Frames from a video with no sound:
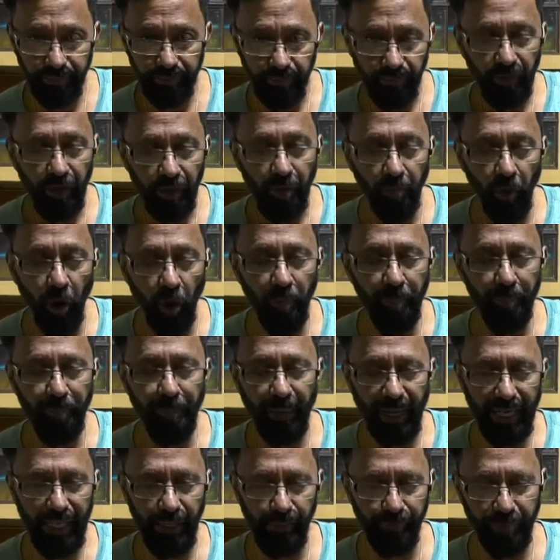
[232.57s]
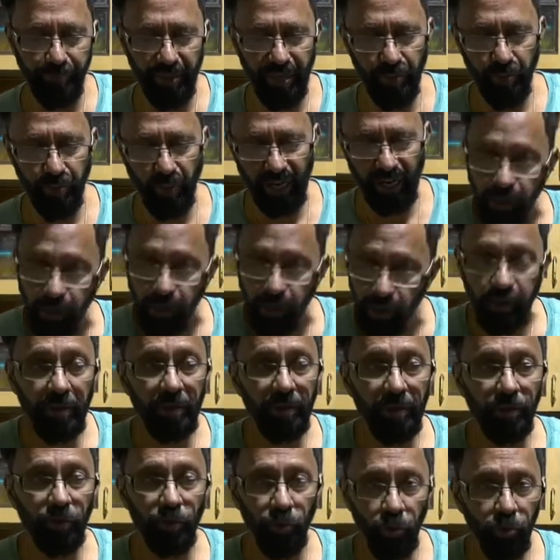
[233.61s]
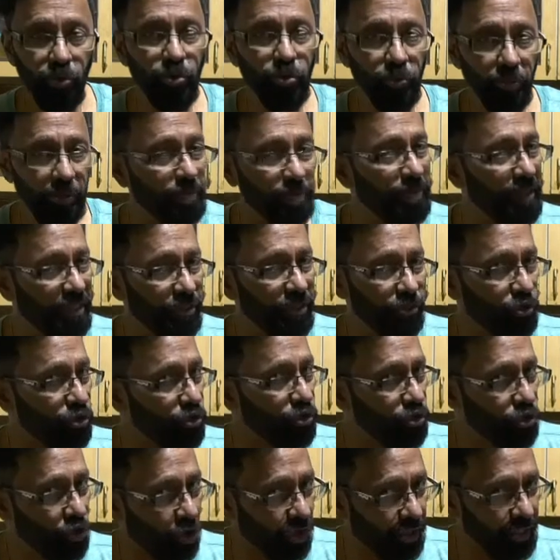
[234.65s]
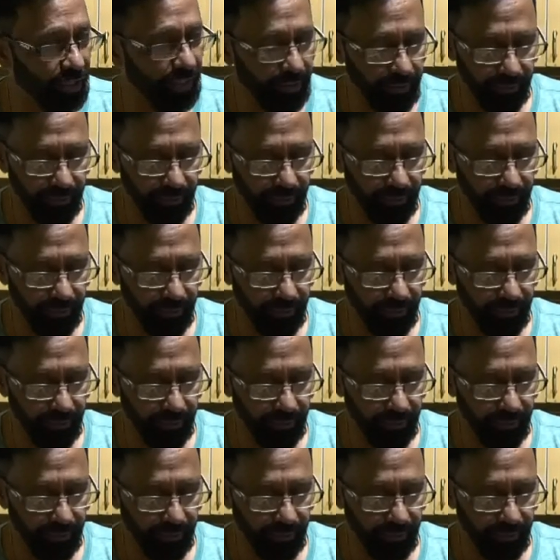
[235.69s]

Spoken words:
more pulpy one, the root would be stronger.